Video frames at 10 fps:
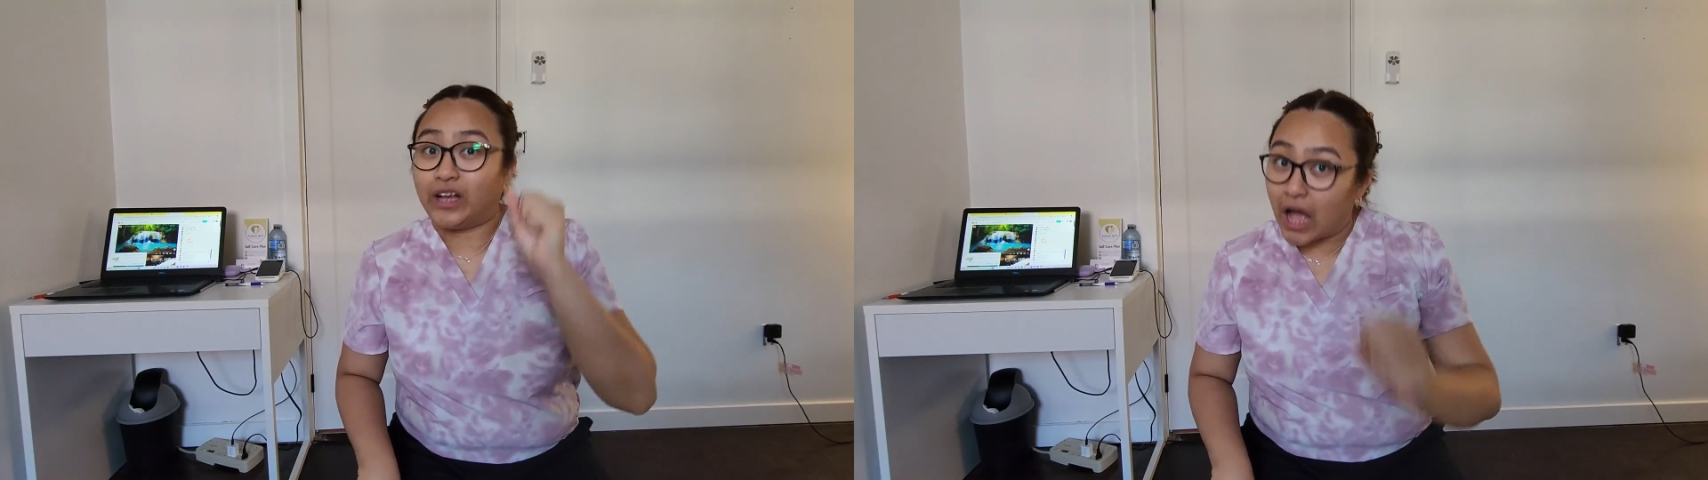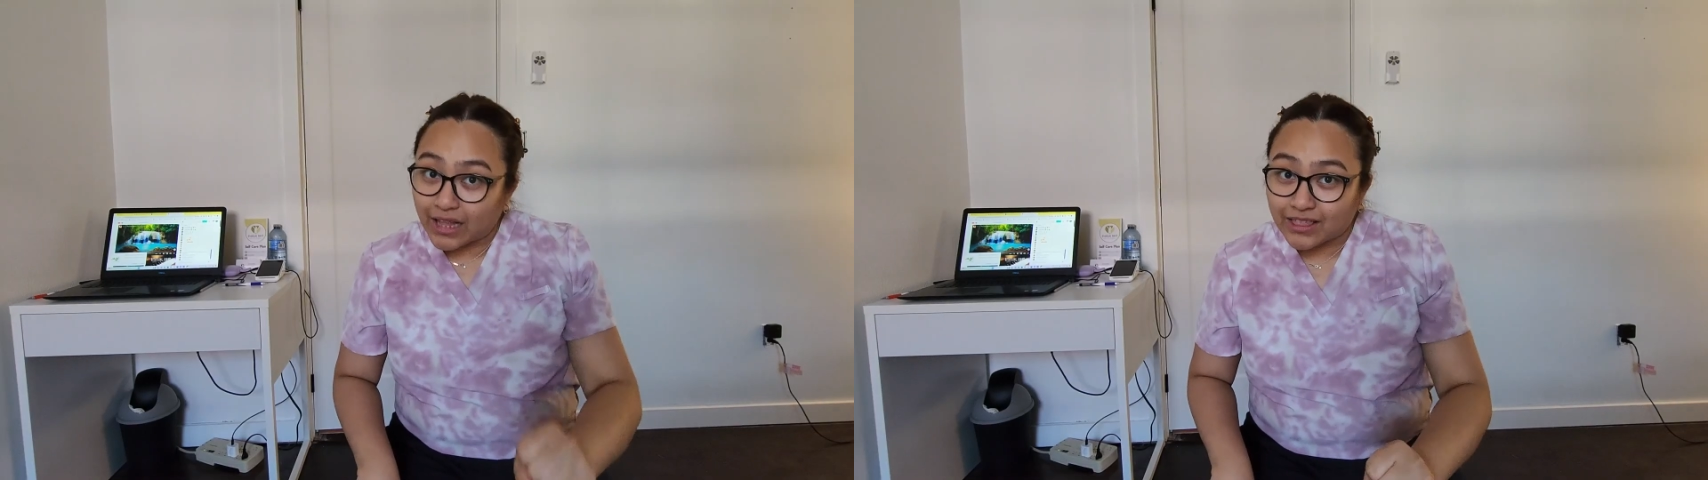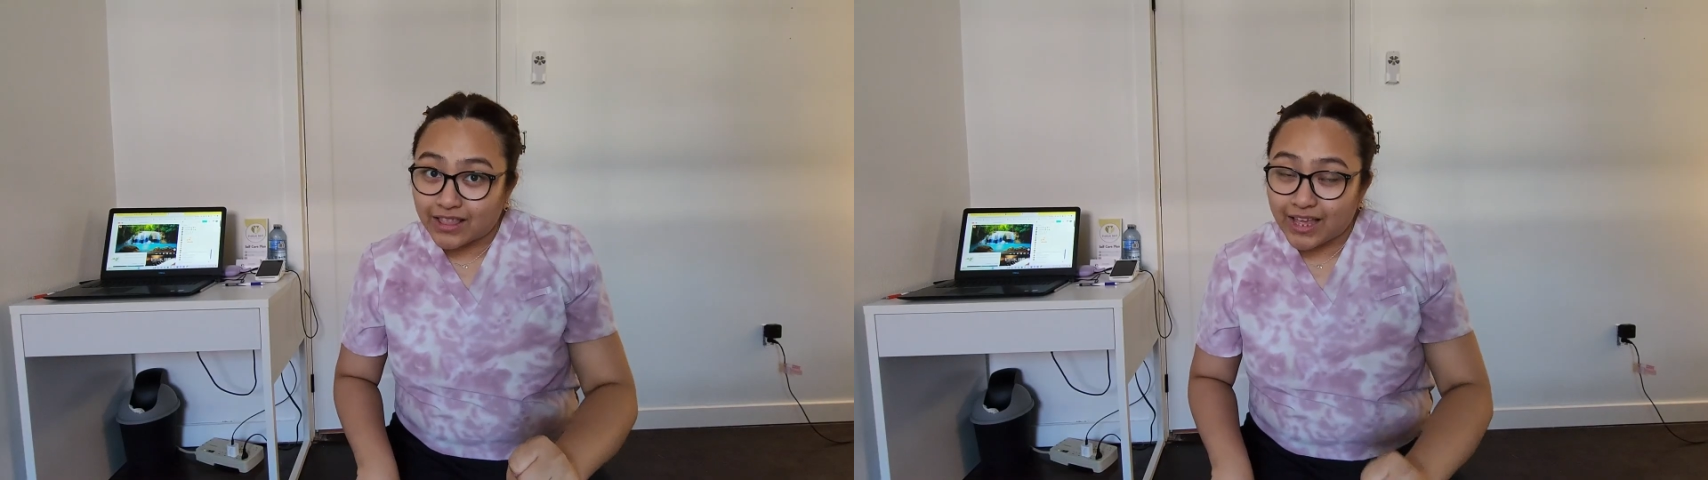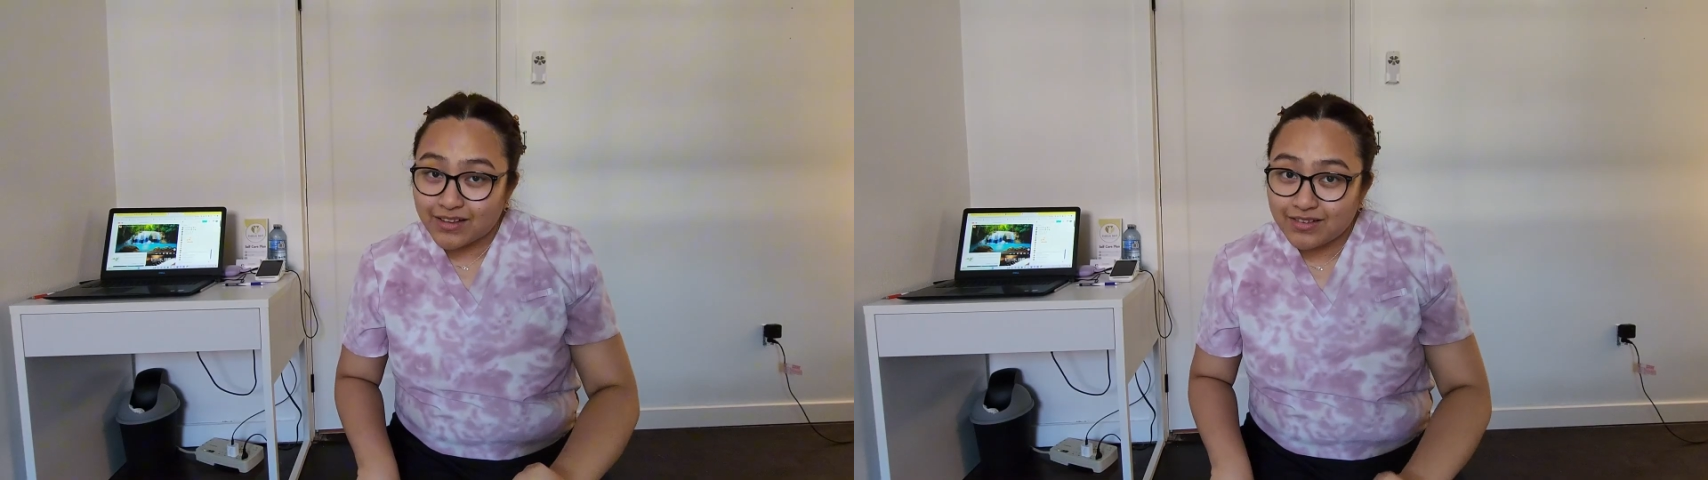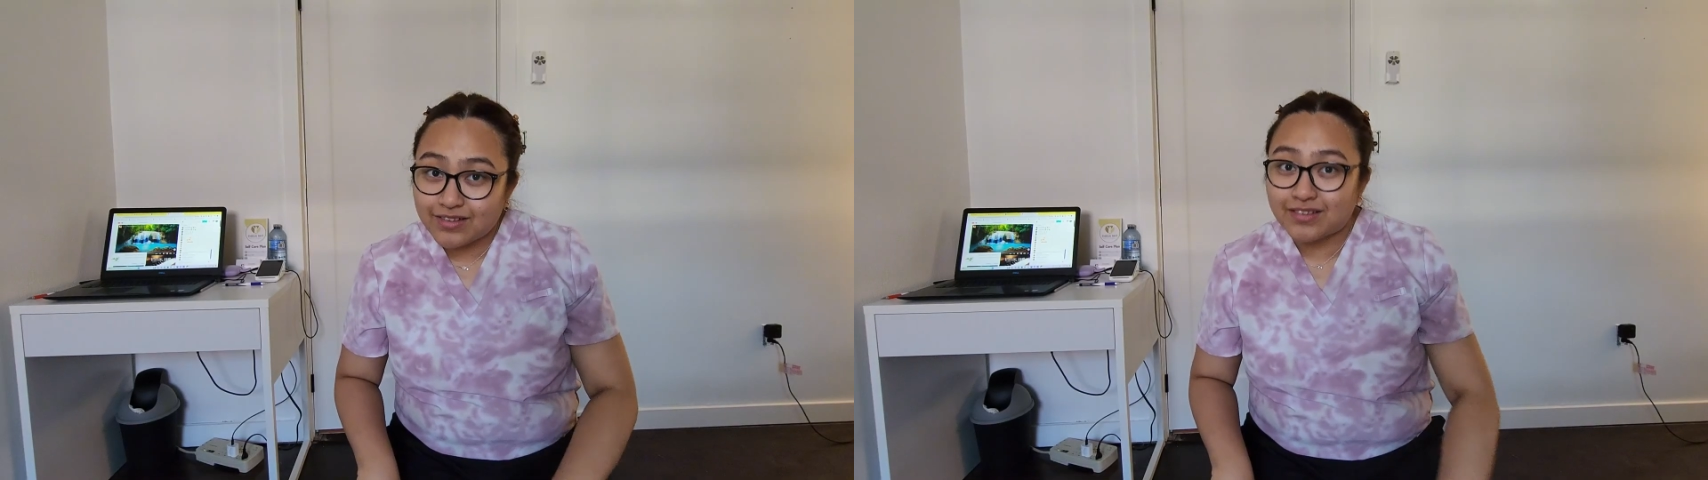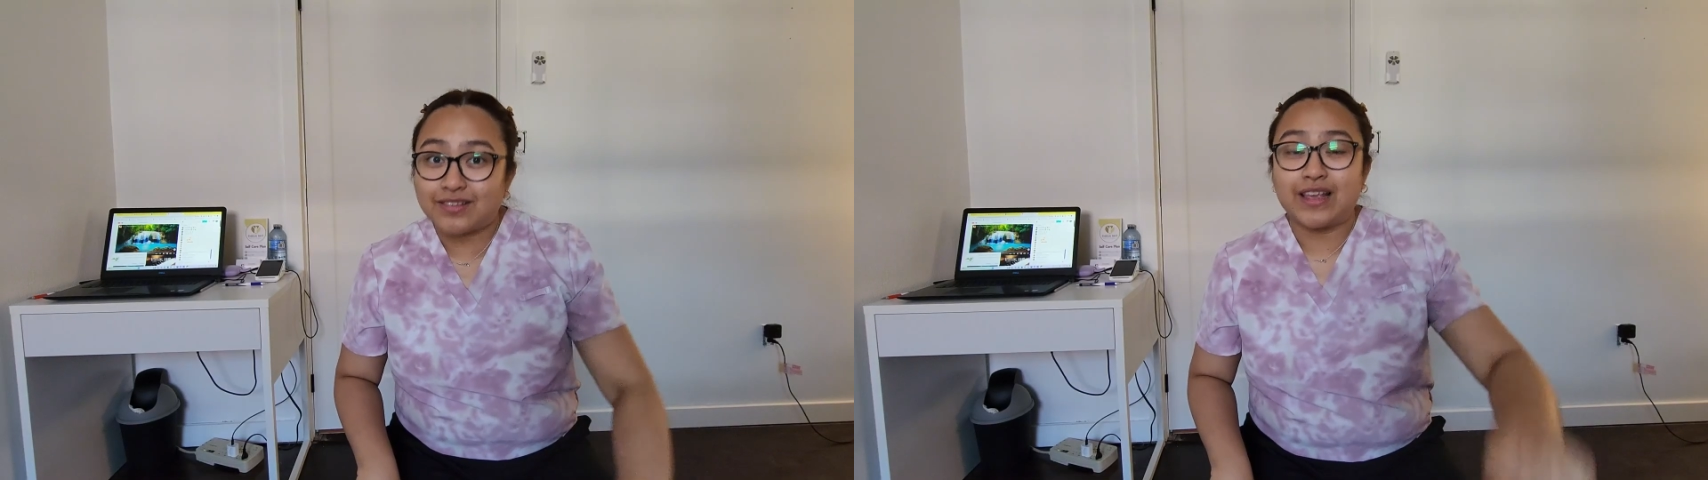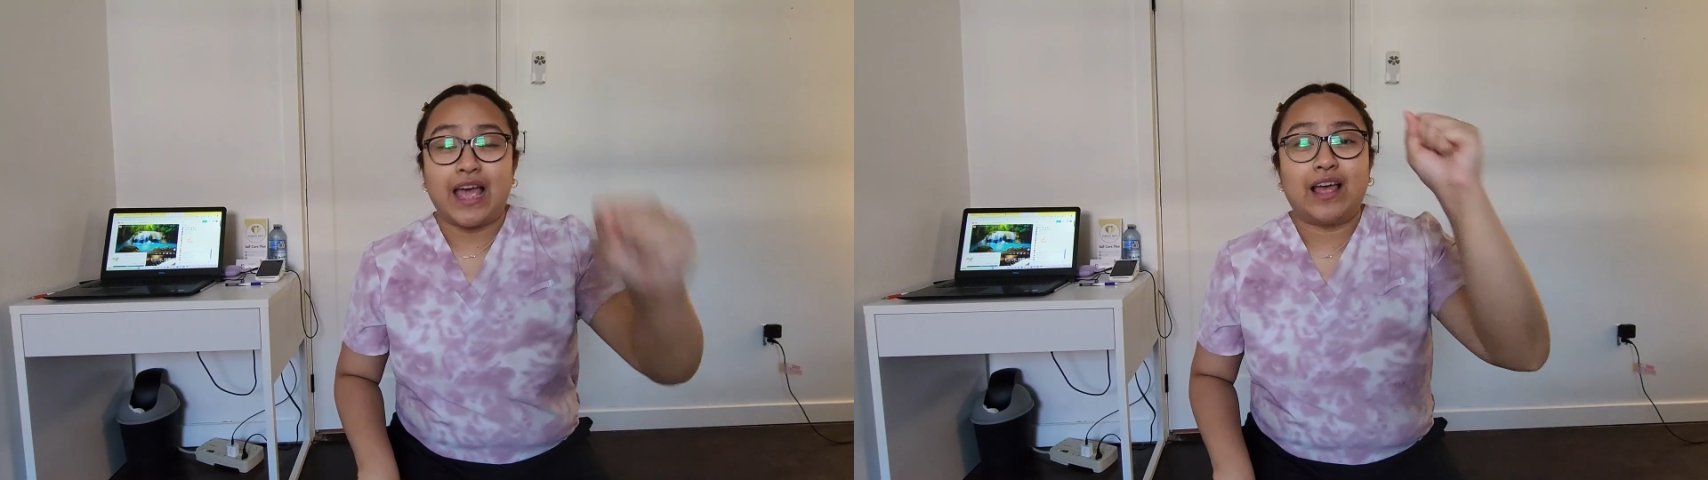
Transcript: got this.